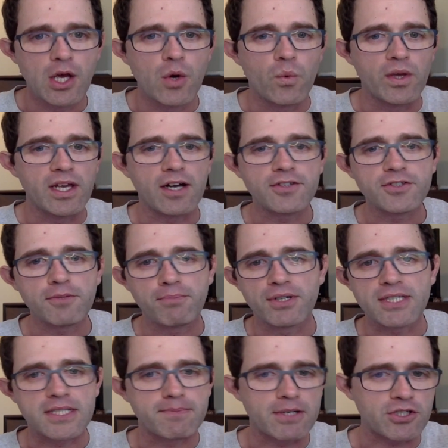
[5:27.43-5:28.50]
We also
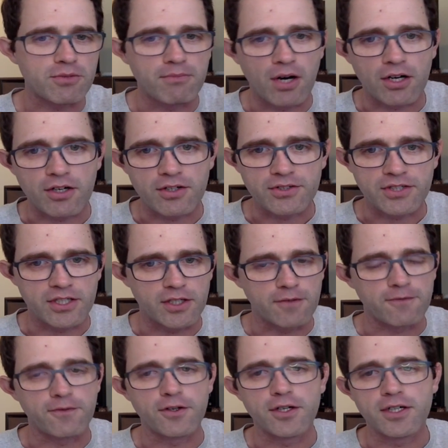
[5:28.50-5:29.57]
put special markers on your
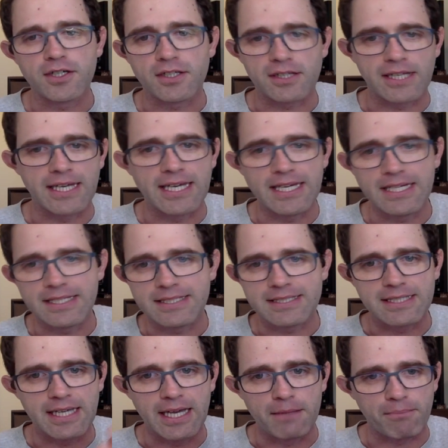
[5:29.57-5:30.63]
foot, legs,
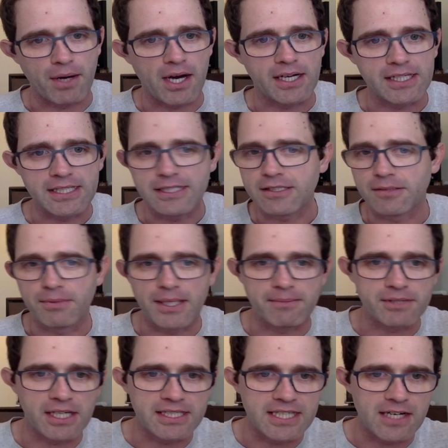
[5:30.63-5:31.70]
and body to be able
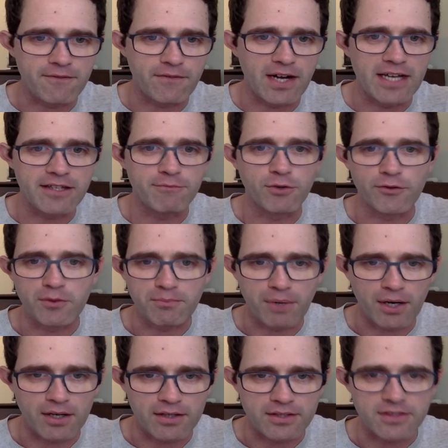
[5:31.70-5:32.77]
to identify the moving
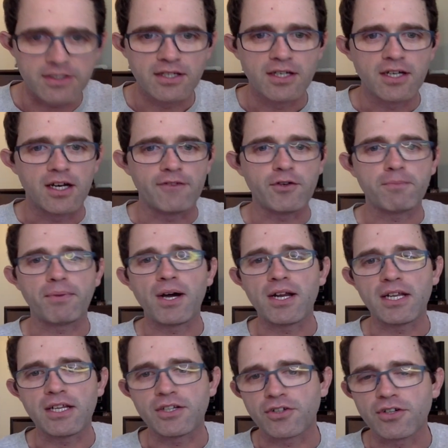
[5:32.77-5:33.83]
parts of your
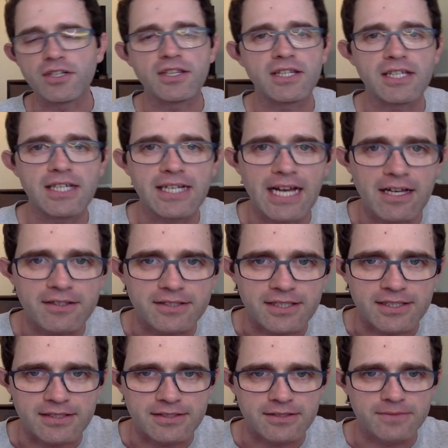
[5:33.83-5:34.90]
body during the
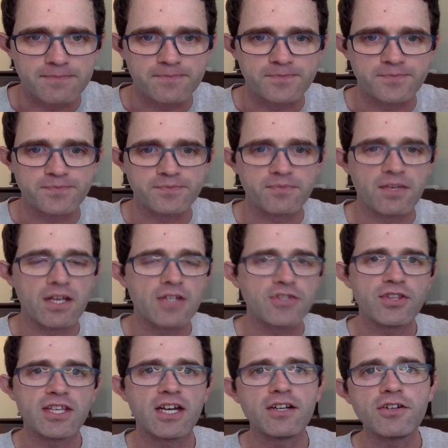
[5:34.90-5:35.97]
analysis. So
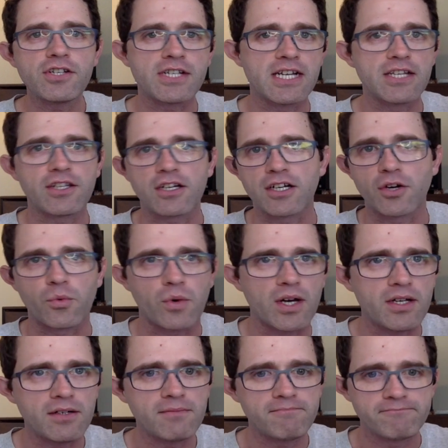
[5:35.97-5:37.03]
they understand they're going to
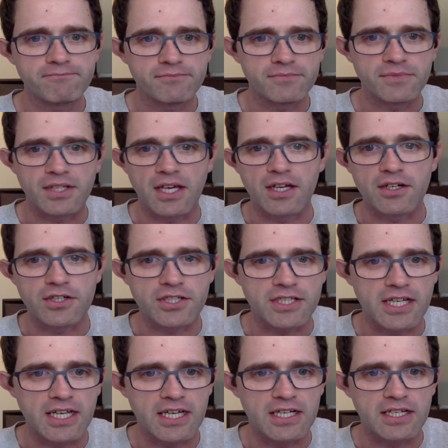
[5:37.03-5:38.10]
run, they
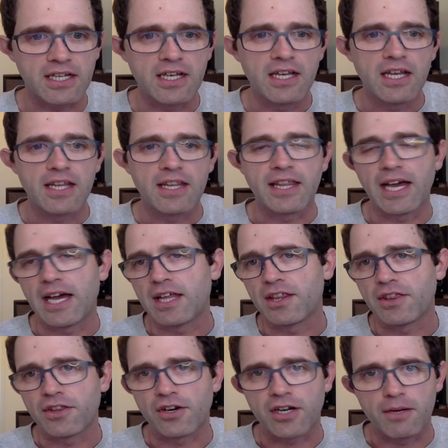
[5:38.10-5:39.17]
understand
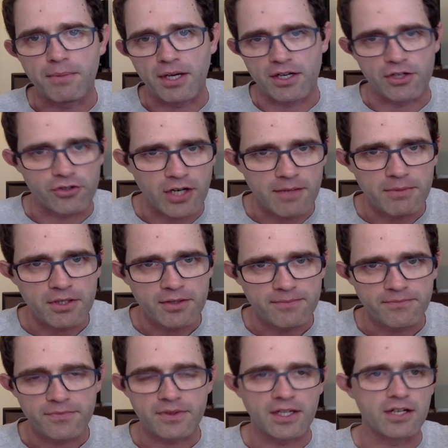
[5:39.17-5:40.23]
that they're going to be on a treadmill,
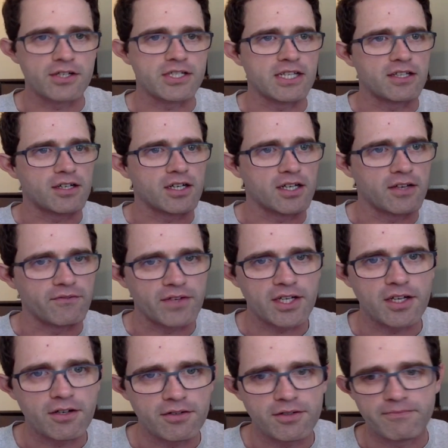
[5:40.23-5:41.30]
they understand they're going to get
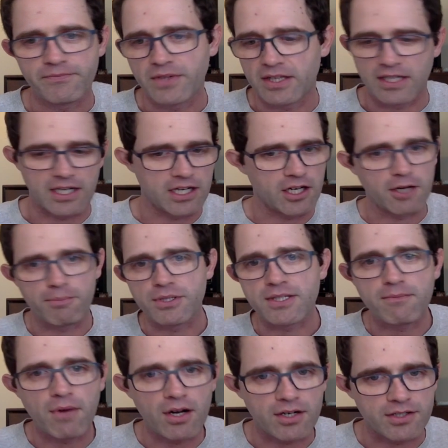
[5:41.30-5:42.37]
videoed, and that you're going to put
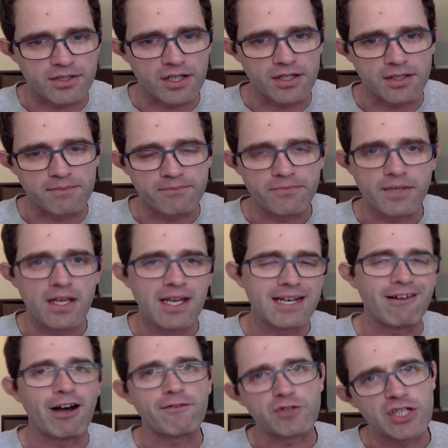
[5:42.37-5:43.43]
some markers on them.
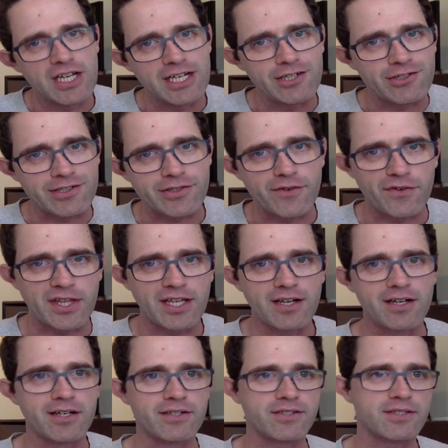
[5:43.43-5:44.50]
Now, I've changed this over the
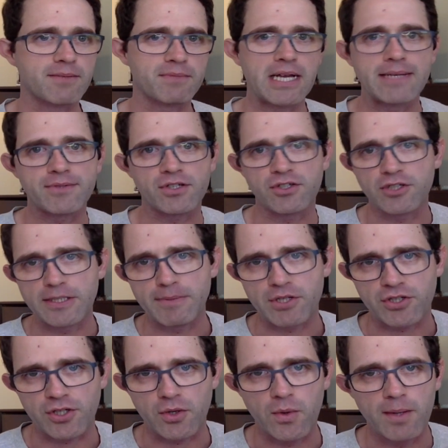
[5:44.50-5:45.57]
years. Sometimes I'll use
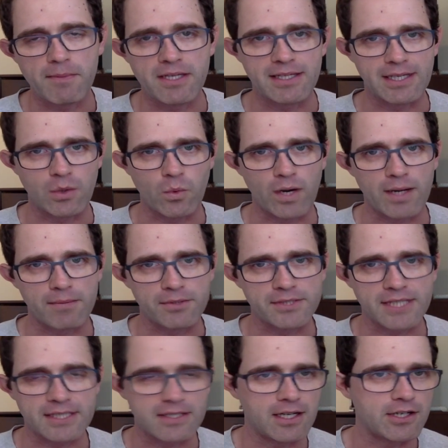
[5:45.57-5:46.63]
special equipment like wearable
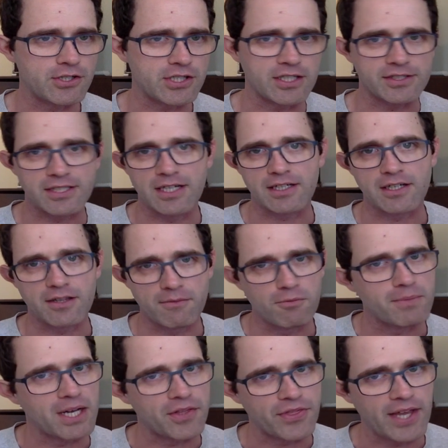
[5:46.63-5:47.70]
technology. I'll talk to them
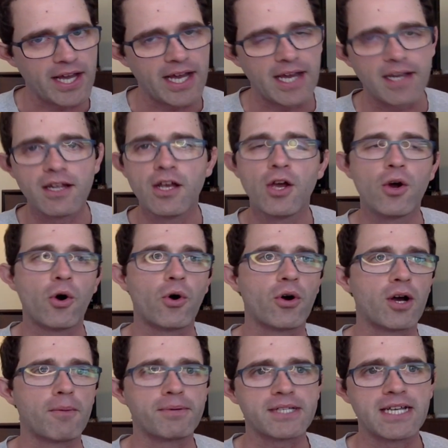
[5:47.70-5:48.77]
about that. Or
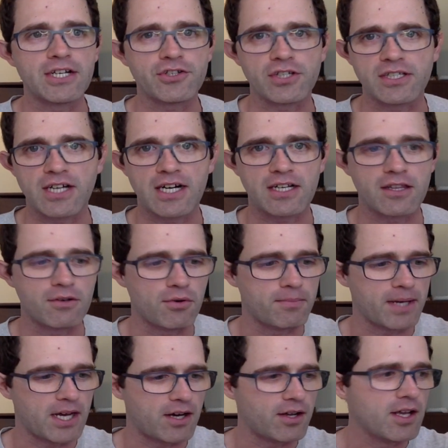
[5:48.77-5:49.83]
I'll potentially talk to them
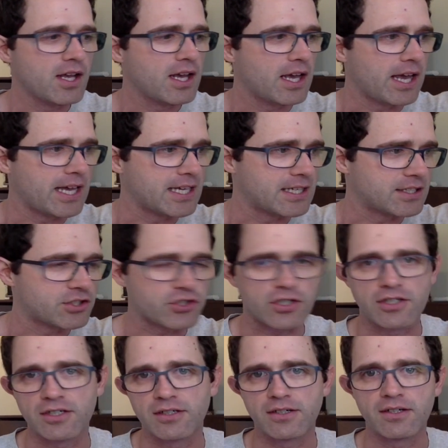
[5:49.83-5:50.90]
about a
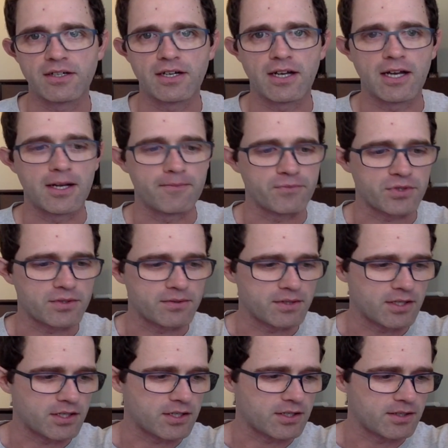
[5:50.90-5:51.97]
certain
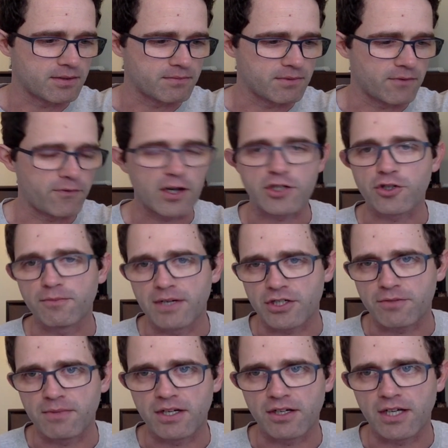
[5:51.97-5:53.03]
functional
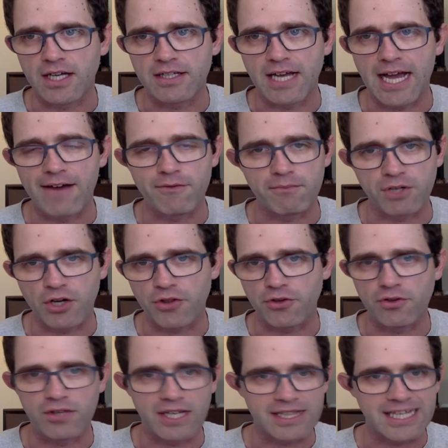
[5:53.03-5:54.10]
measurement. I'll have them go
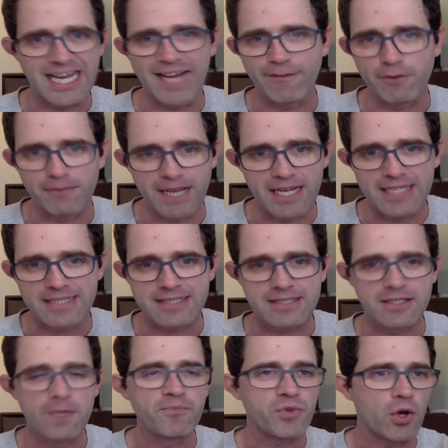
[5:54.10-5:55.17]
through like the FMS.